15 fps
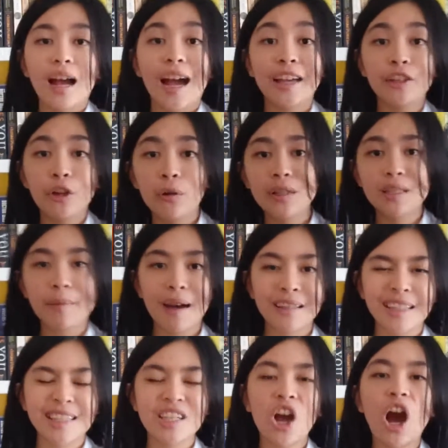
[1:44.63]
I know it's
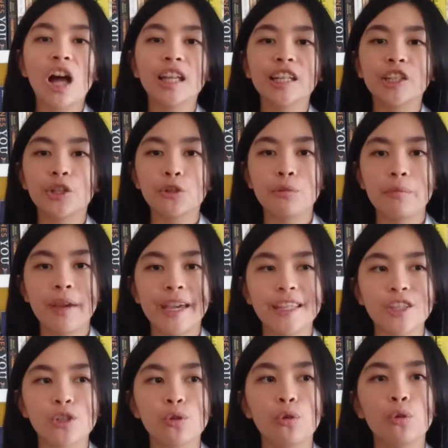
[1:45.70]
about these college
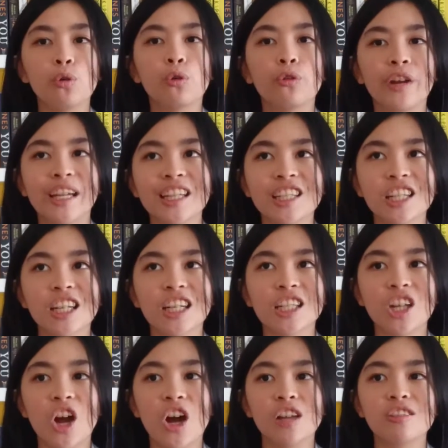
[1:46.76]
roommates who
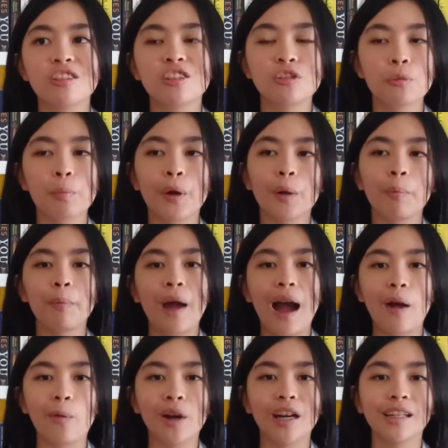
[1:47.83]
research on
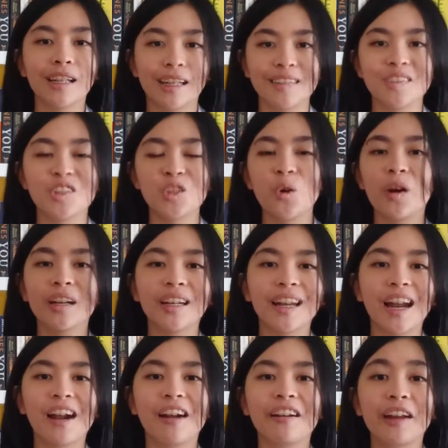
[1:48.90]
superpowered,
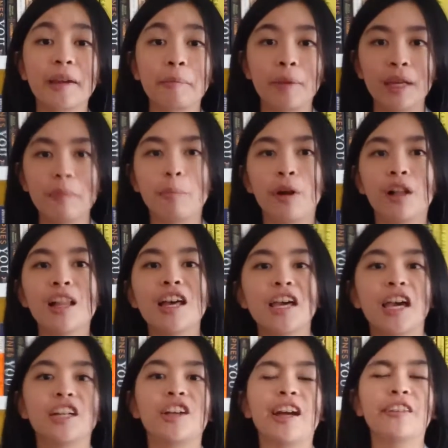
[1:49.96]
extraordinary people
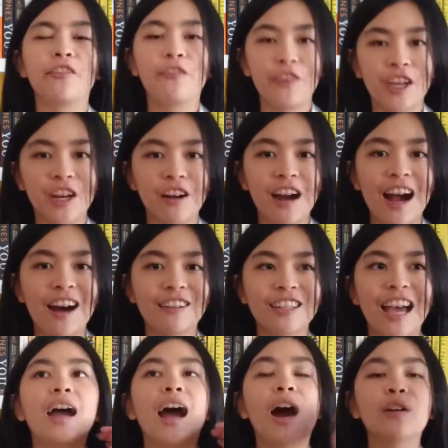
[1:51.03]
and try to figure
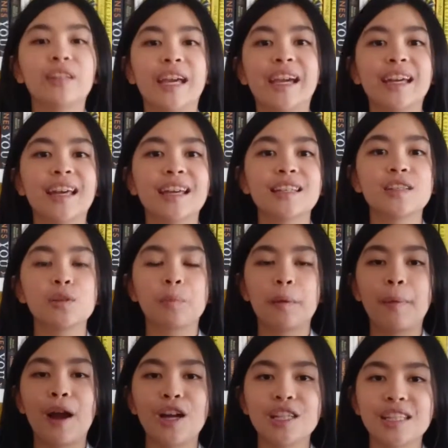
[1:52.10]
out how they can get
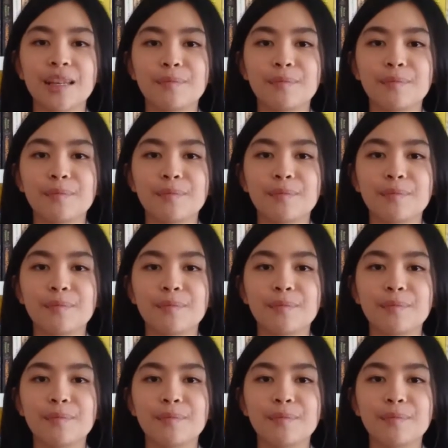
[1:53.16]
superpowers